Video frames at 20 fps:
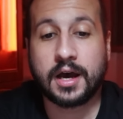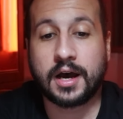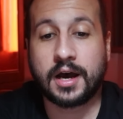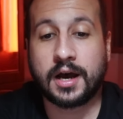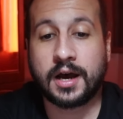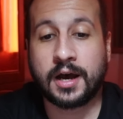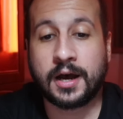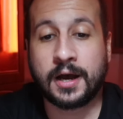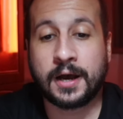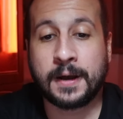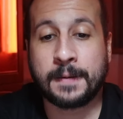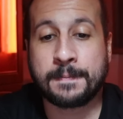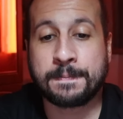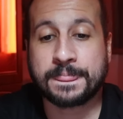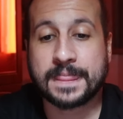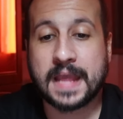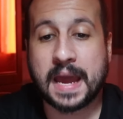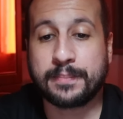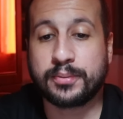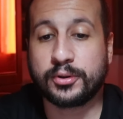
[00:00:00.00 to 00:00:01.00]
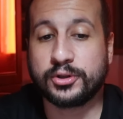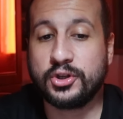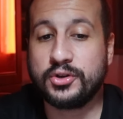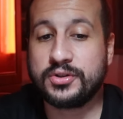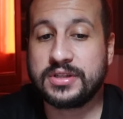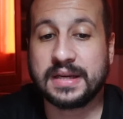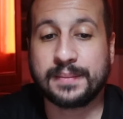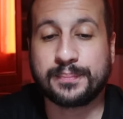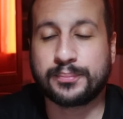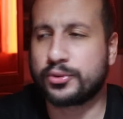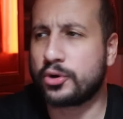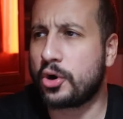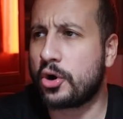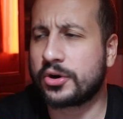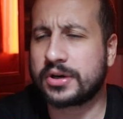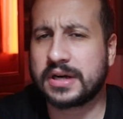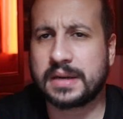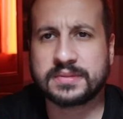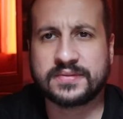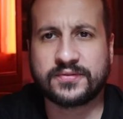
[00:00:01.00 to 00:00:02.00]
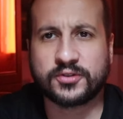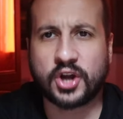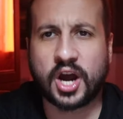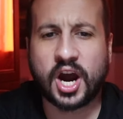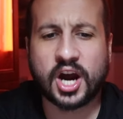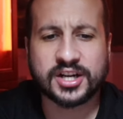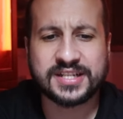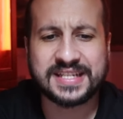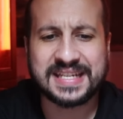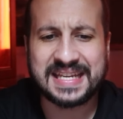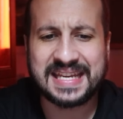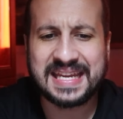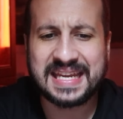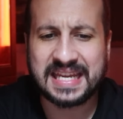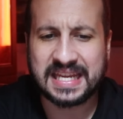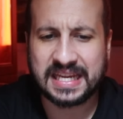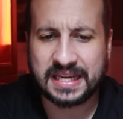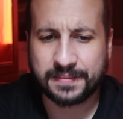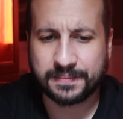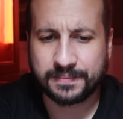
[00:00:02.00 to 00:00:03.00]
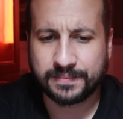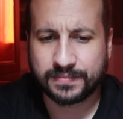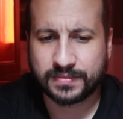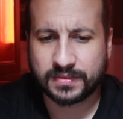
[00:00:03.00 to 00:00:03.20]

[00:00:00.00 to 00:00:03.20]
um, and producing programs for the RTE.